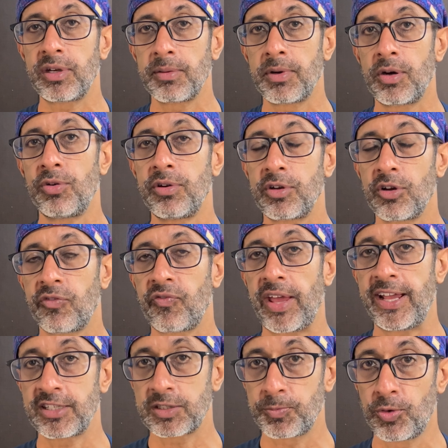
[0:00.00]
amount of
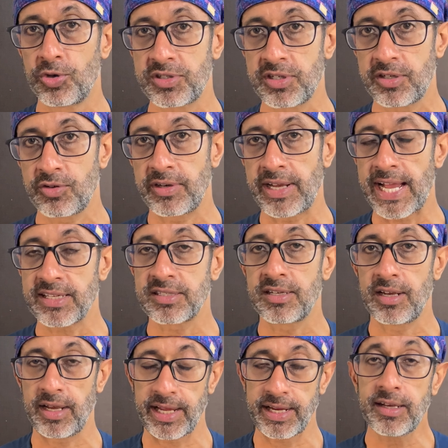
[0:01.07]
exposure to
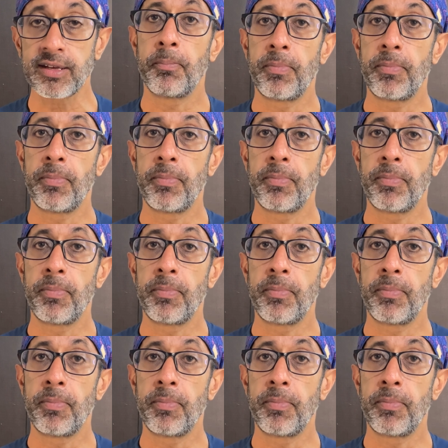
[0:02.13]
natural light,